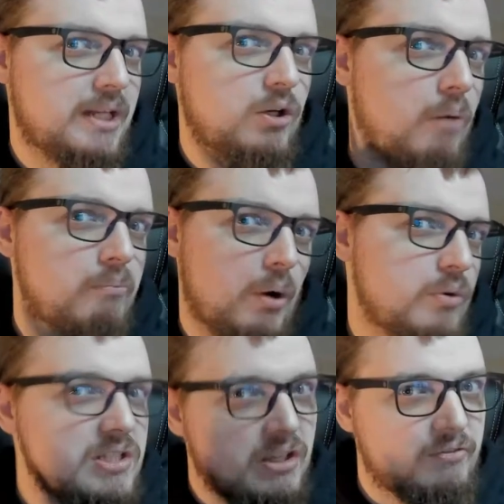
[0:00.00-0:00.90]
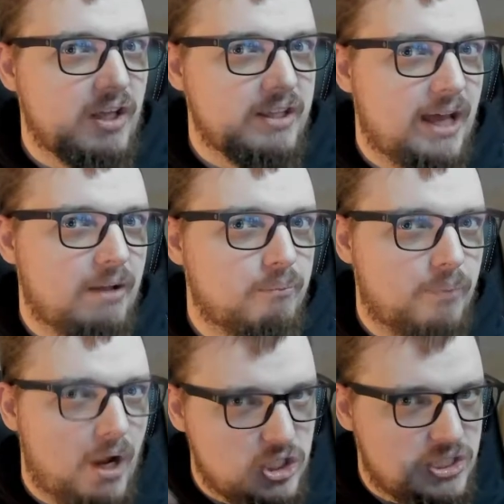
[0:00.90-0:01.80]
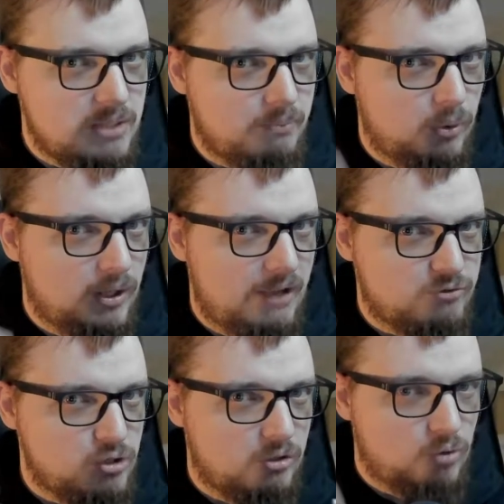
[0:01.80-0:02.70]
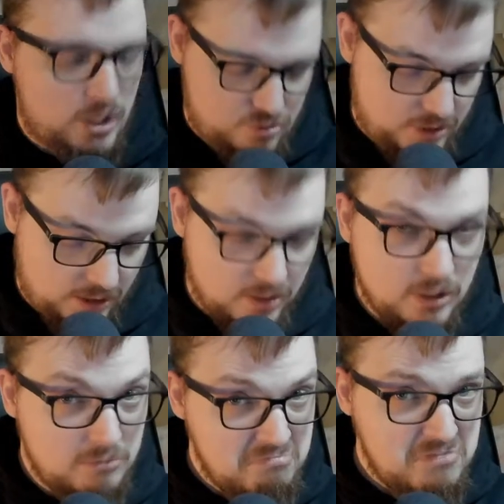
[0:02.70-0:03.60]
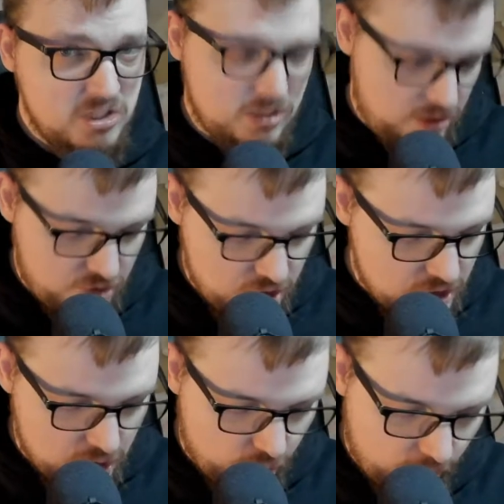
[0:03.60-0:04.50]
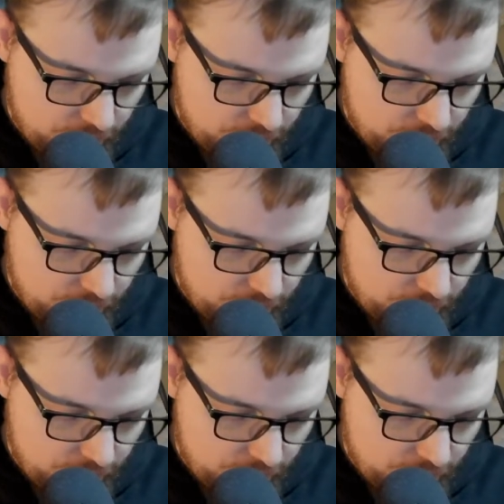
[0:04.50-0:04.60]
combo and stuff like that by just simple left trigger, right trigger. Just a thought.